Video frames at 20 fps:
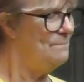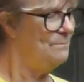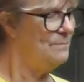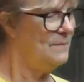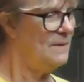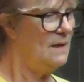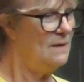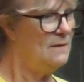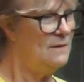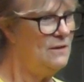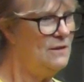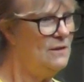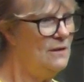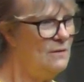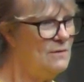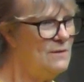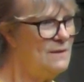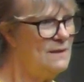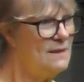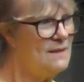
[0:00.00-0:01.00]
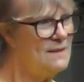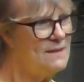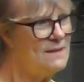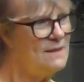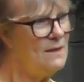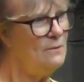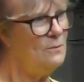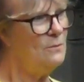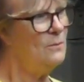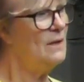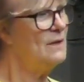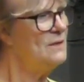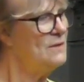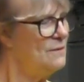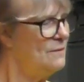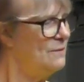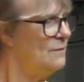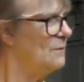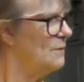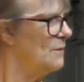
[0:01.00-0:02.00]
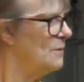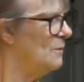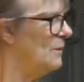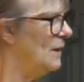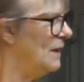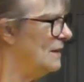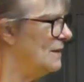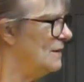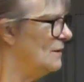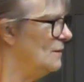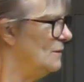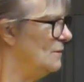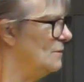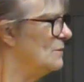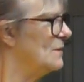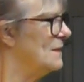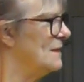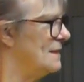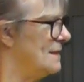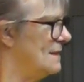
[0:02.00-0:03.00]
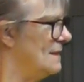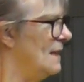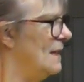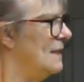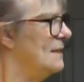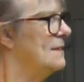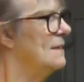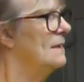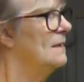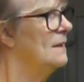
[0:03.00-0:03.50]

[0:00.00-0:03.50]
And, you know, it's so wonderful the way the Lord has led.